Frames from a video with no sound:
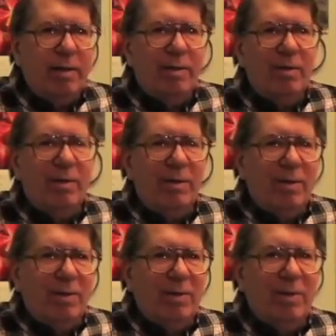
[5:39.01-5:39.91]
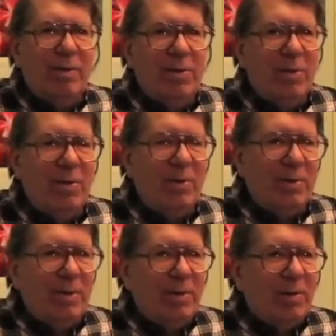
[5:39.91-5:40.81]
you know, so and so."
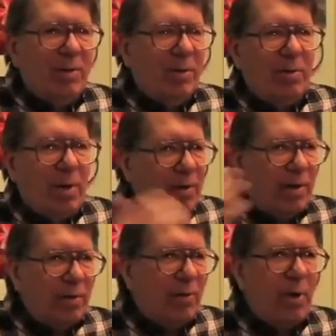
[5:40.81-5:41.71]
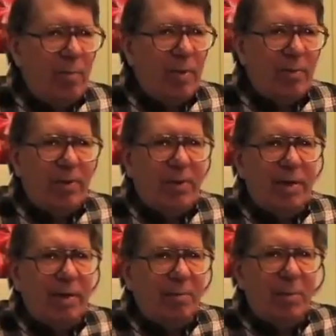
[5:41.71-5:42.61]
So Ross had to drop
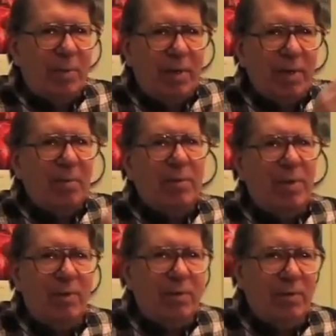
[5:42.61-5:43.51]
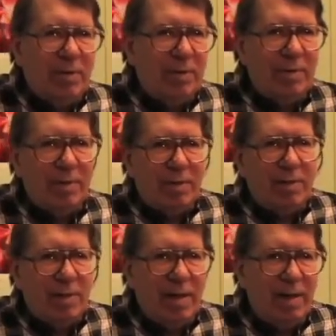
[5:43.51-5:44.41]
everything and put labels all over in
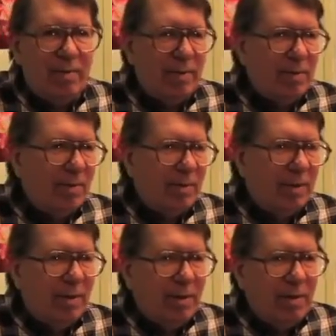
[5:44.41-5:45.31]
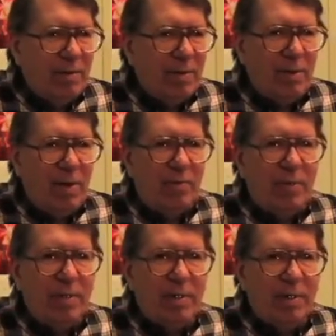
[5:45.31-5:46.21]
his lab. So every so
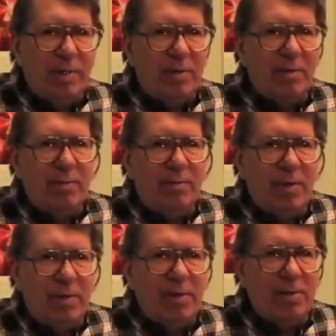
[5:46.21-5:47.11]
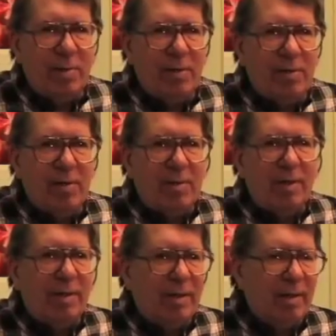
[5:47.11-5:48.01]
often you get into a frenzy about
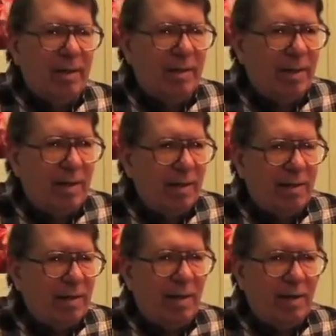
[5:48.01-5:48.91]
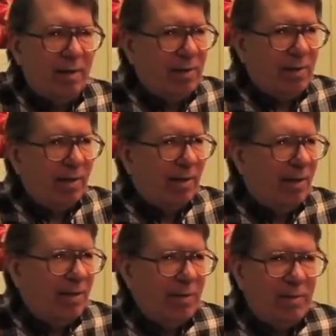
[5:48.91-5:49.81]
something like that, and like I said, I just take
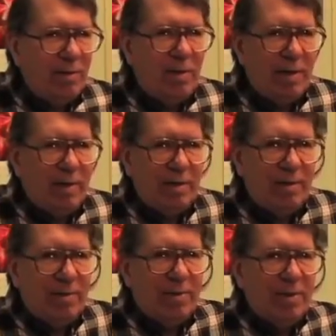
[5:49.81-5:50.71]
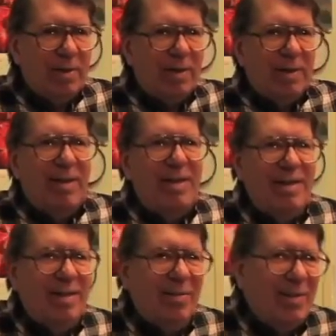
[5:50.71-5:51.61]
off. I go hiking or
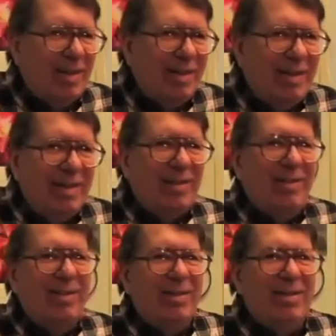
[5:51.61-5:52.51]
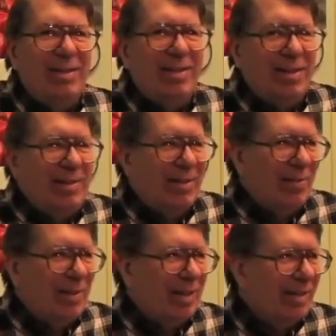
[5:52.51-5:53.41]
something to the Sierra
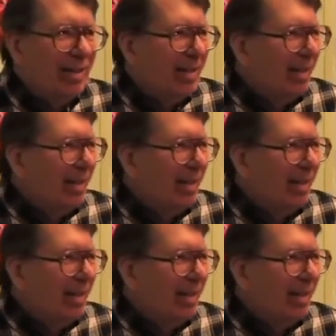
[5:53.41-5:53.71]
Nevada.